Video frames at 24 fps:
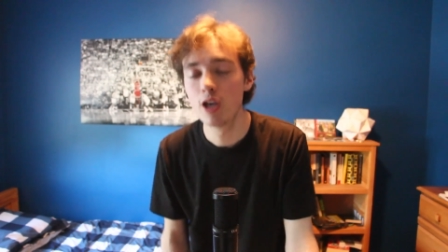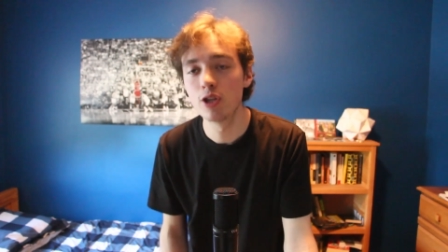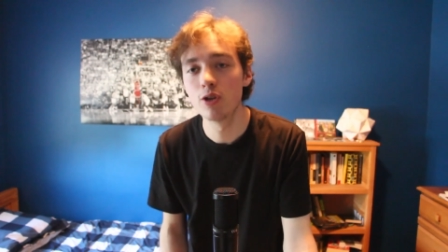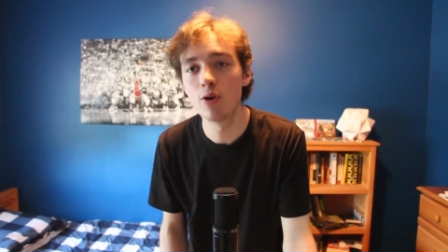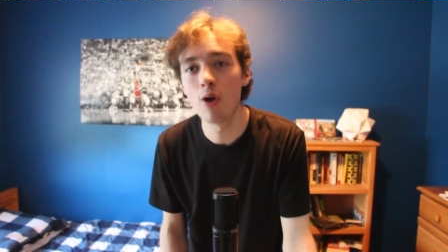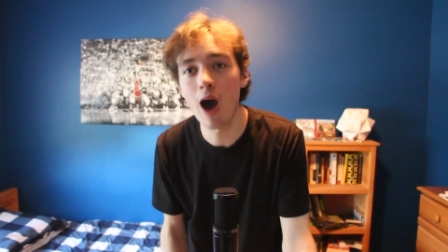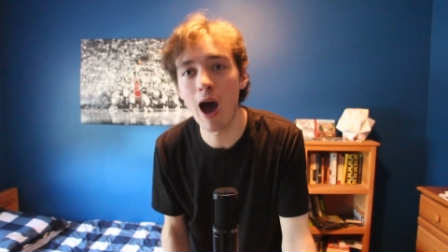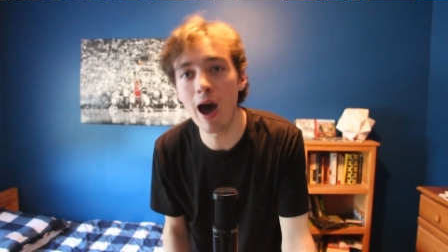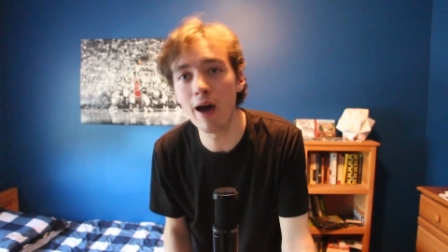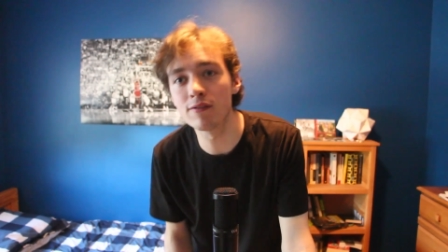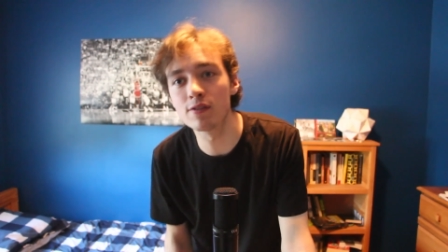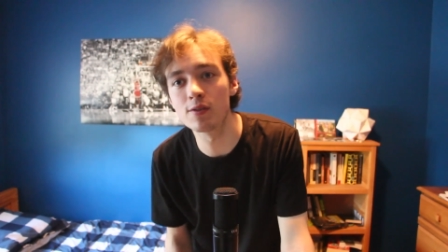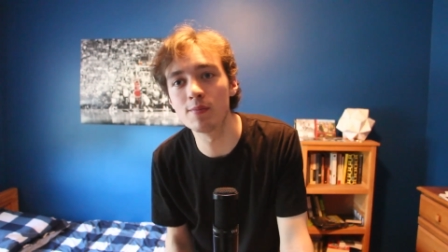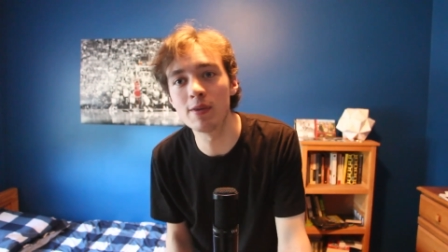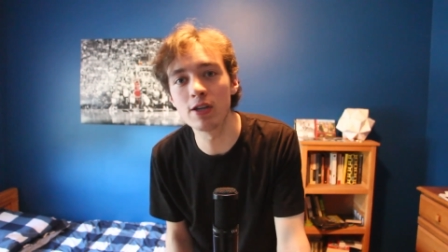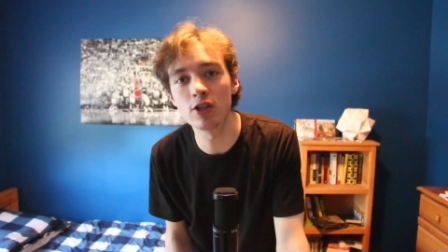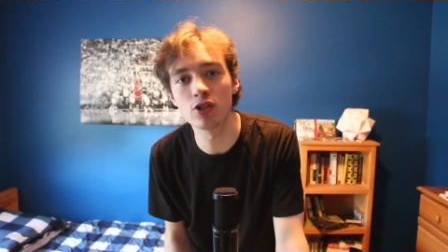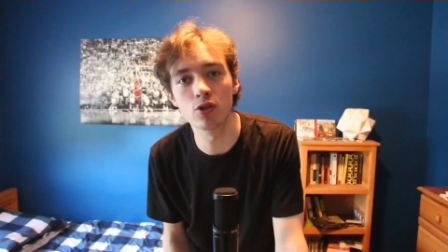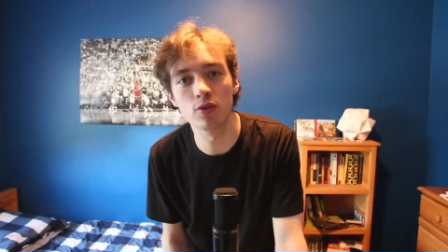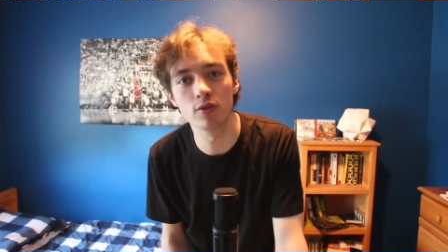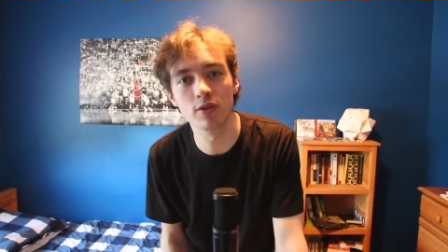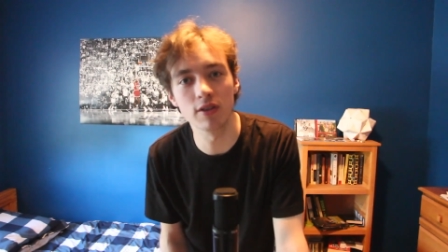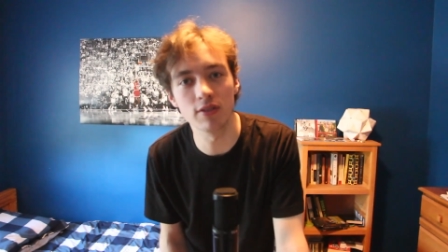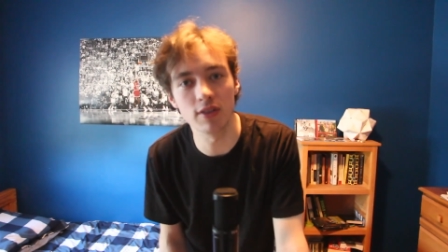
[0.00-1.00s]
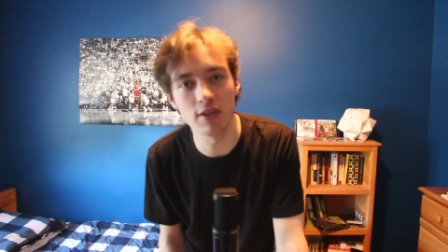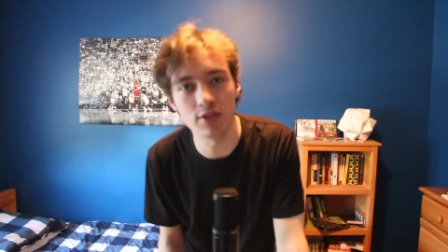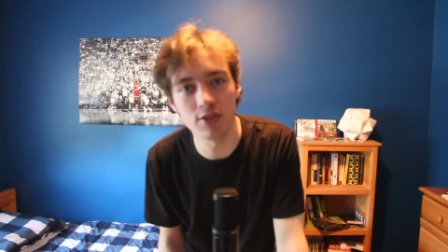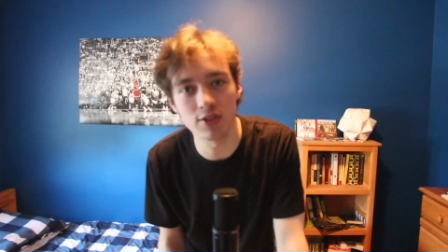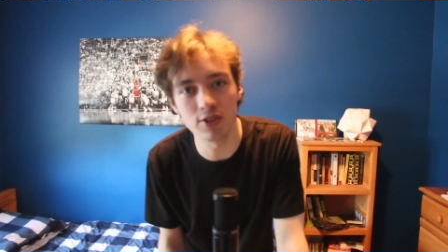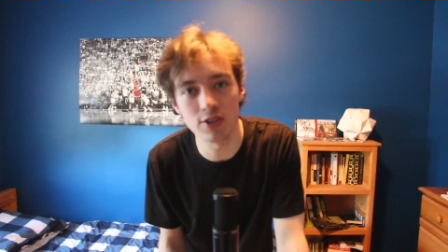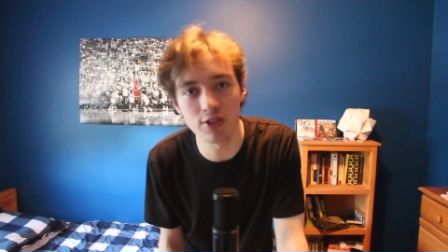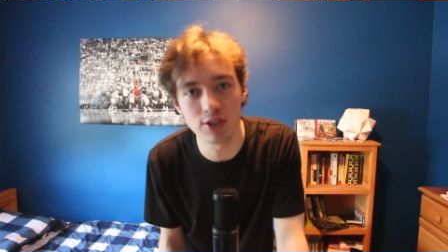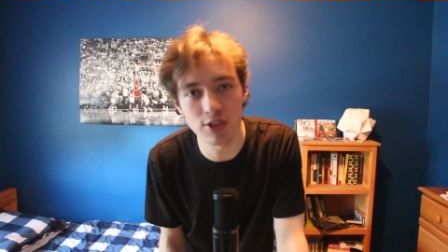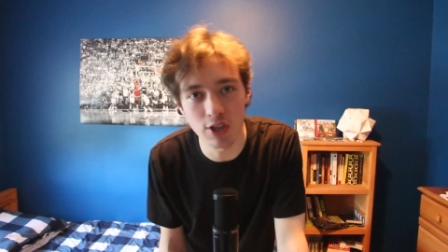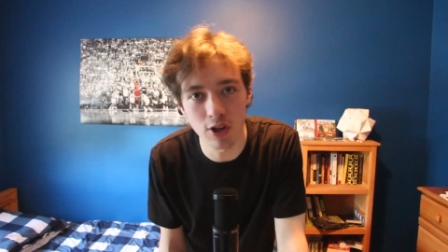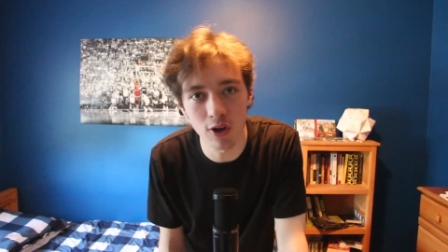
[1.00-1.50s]
you have to make sure that they
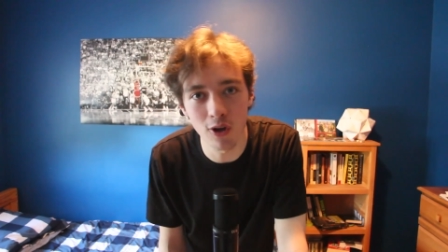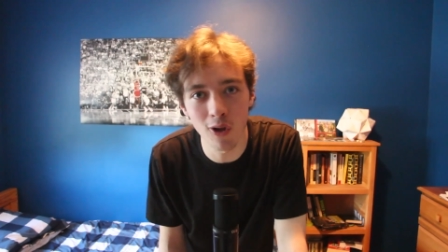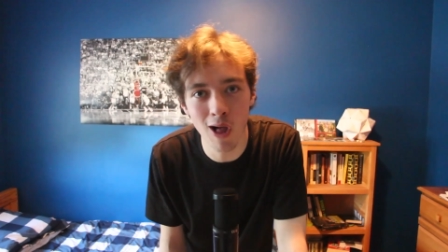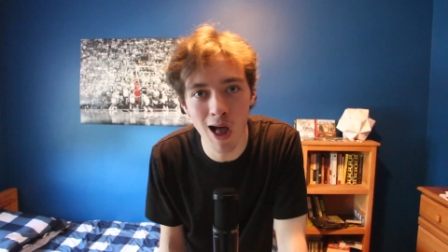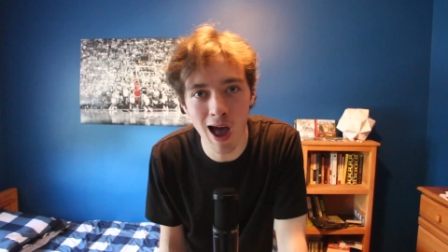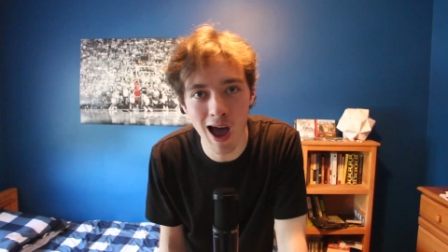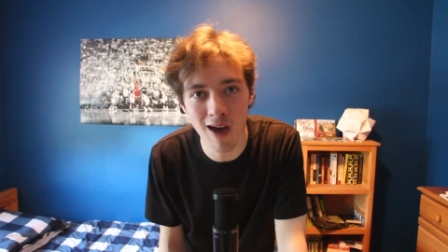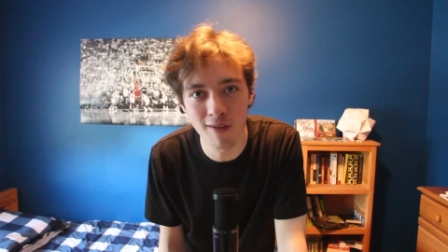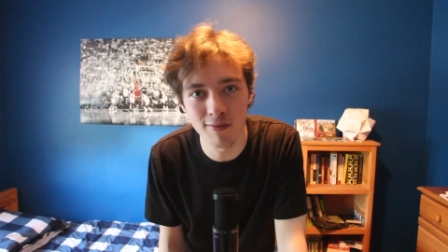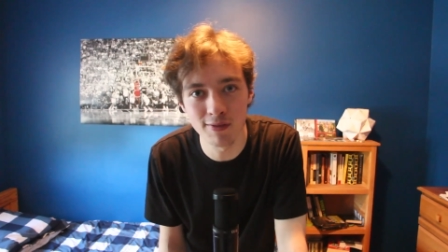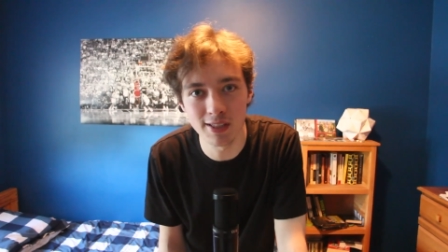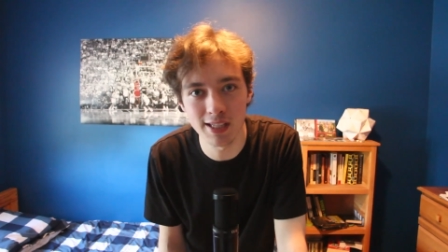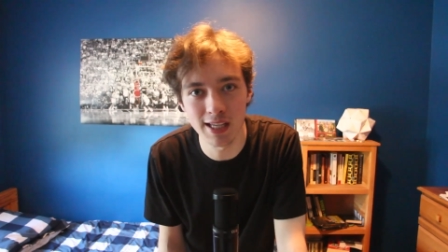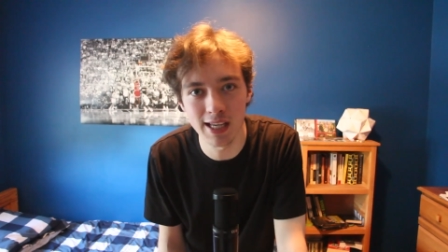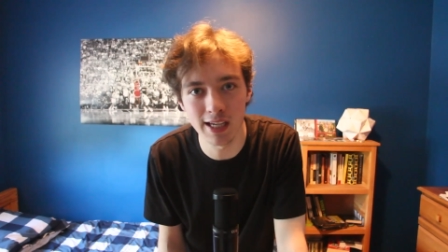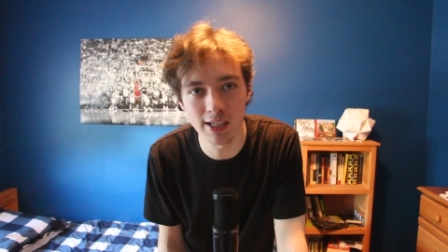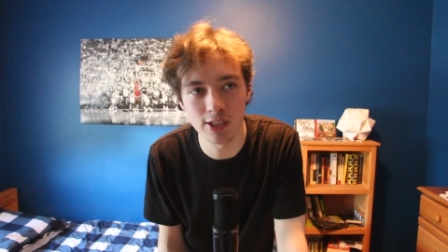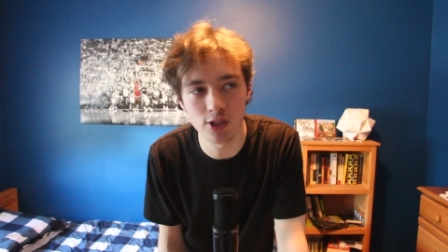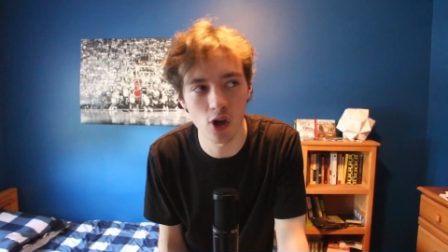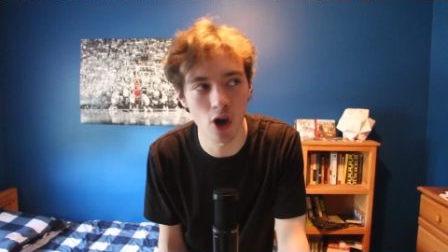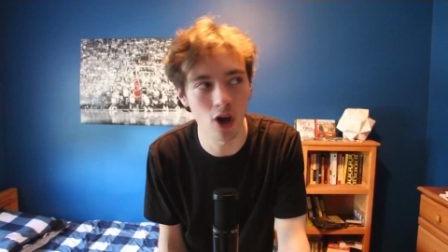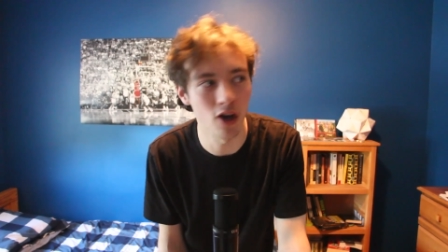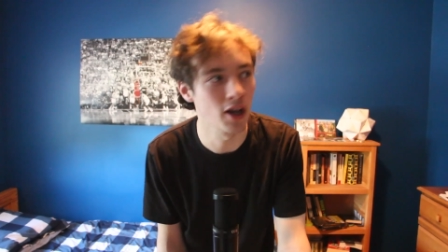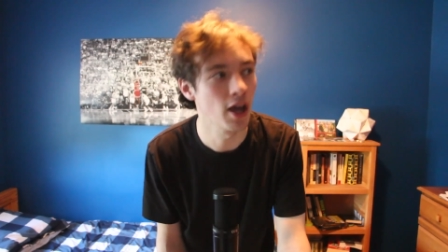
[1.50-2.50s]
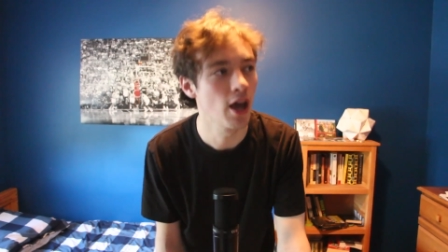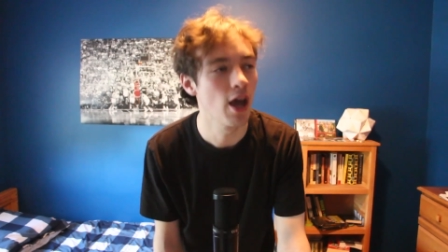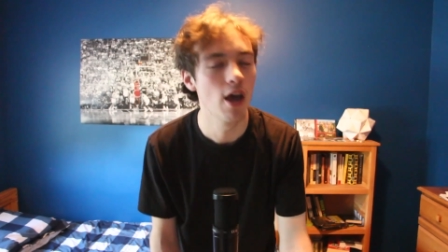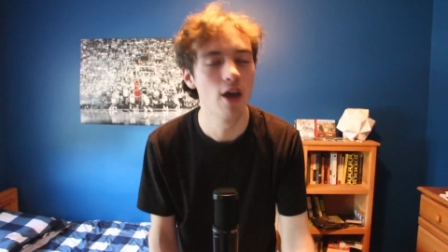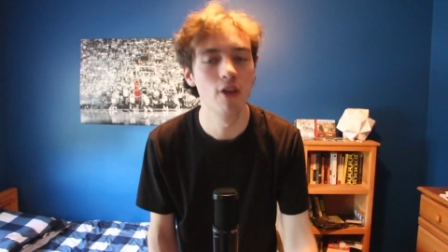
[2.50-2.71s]
still have TikTok.